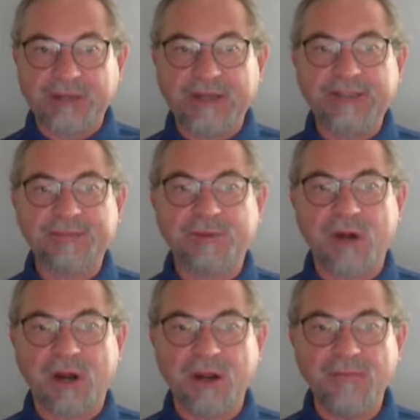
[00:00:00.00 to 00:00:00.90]
S
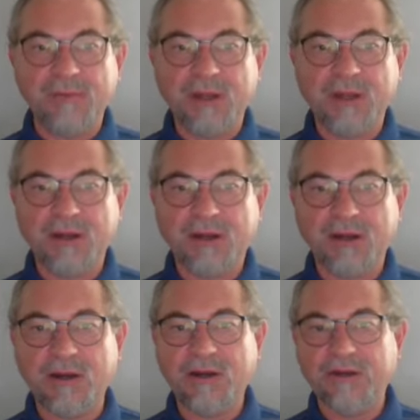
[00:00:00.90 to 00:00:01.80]
prime
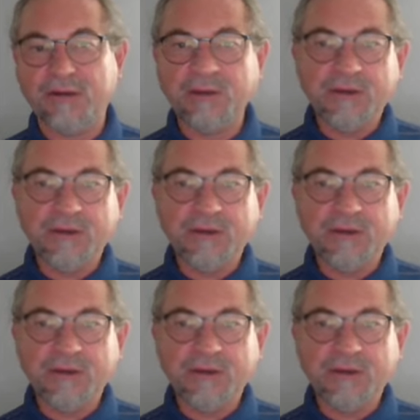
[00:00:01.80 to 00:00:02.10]
uh,